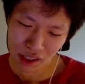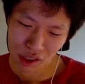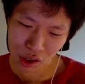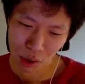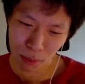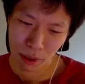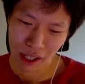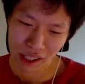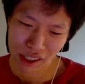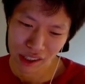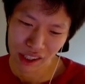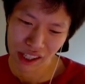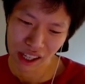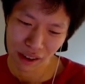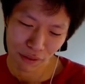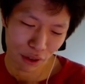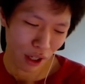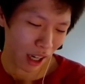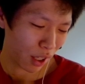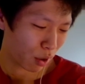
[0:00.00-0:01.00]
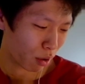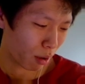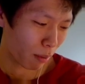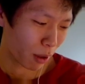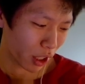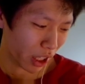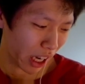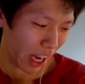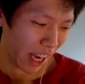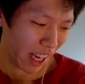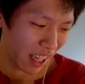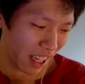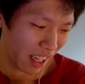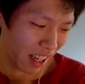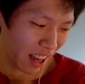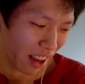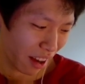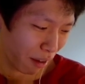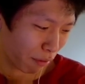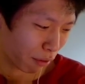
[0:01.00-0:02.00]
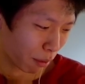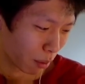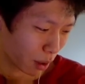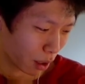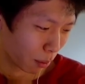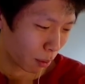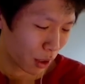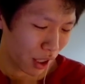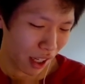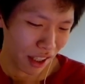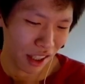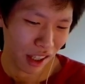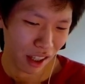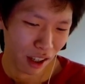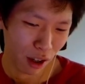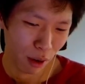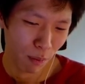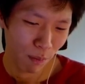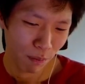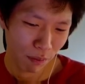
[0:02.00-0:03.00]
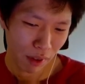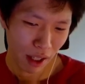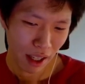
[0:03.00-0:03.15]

So basically, if you guys remember KDA from a couple sets ago,